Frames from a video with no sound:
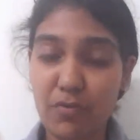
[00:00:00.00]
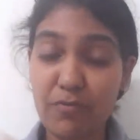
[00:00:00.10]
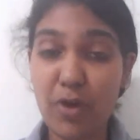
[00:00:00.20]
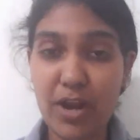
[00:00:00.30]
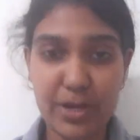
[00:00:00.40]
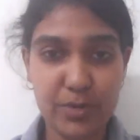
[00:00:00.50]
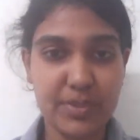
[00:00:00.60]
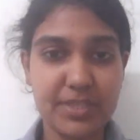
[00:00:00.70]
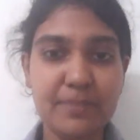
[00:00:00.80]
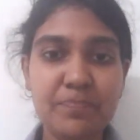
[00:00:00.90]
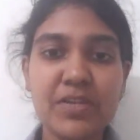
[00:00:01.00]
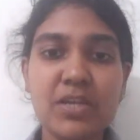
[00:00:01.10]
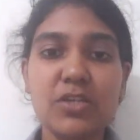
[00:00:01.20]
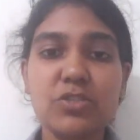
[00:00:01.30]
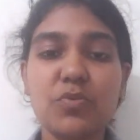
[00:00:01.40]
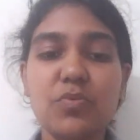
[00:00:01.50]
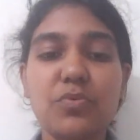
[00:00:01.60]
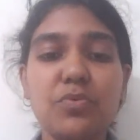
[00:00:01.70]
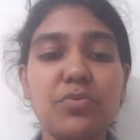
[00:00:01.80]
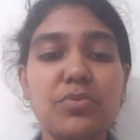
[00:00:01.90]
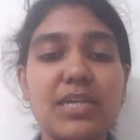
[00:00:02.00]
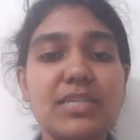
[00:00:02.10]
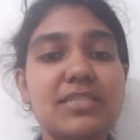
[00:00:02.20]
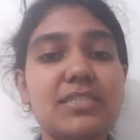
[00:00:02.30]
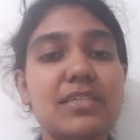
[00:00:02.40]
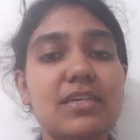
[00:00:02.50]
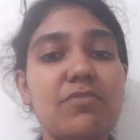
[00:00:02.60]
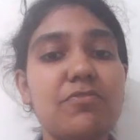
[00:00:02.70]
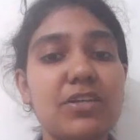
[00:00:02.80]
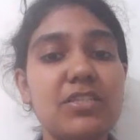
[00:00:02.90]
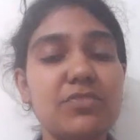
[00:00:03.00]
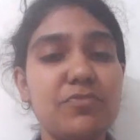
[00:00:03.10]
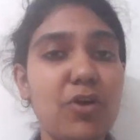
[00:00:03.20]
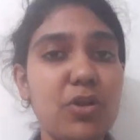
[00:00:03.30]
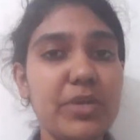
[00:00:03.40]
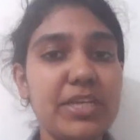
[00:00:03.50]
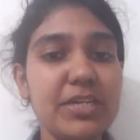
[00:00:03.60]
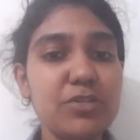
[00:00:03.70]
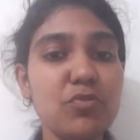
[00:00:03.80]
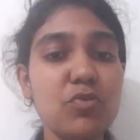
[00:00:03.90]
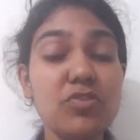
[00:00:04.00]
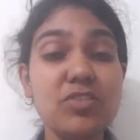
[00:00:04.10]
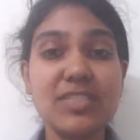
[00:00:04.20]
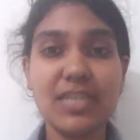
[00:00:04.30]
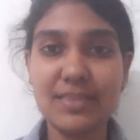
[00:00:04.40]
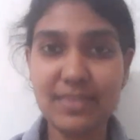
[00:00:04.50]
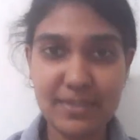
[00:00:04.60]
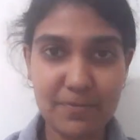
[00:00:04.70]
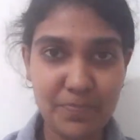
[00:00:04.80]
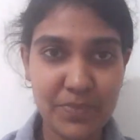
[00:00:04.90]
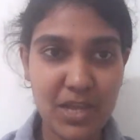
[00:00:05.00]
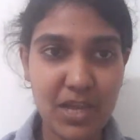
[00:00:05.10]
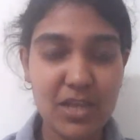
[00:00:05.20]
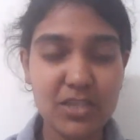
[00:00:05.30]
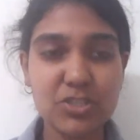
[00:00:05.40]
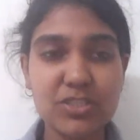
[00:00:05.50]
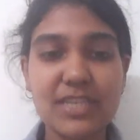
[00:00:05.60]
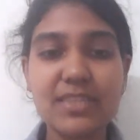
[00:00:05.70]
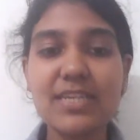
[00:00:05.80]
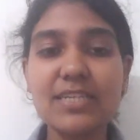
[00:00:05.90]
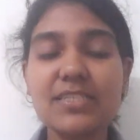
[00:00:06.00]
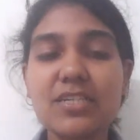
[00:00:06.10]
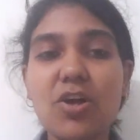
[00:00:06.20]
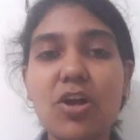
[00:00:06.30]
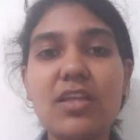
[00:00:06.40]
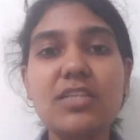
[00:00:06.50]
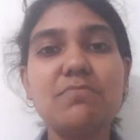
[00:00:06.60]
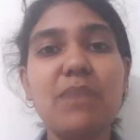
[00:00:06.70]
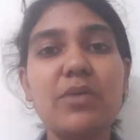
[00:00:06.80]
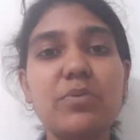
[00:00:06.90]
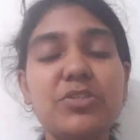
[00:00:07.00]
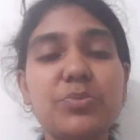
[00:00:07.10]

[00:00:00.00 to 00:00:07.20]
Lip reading: for Ayurveda. So that is, first of all, we need to know Sandhi. So Sandhi is the knowledge by which